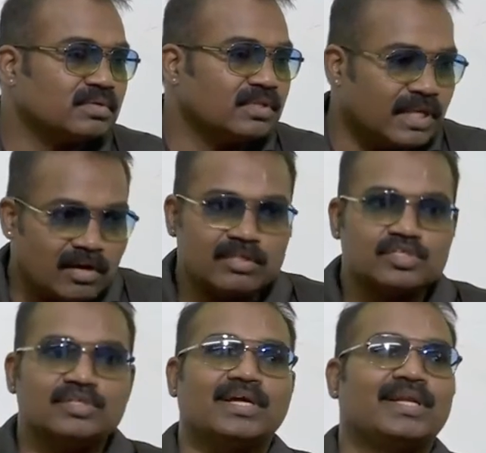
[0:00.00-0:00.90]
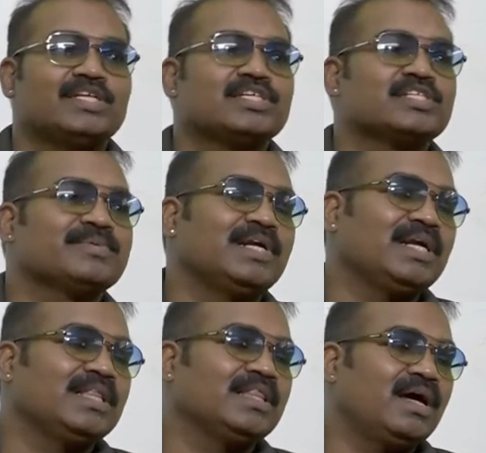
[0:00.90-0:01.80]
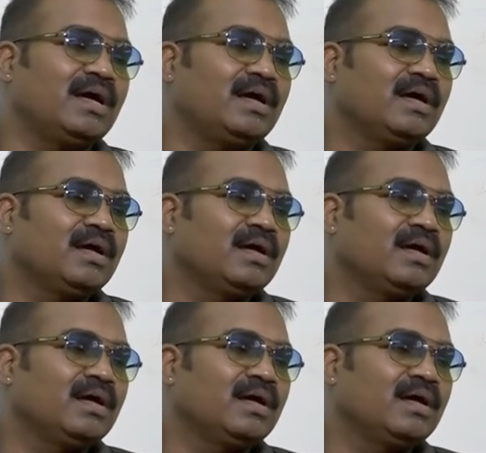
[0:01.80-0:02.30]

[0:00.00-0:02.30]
There are also the glaciers present in the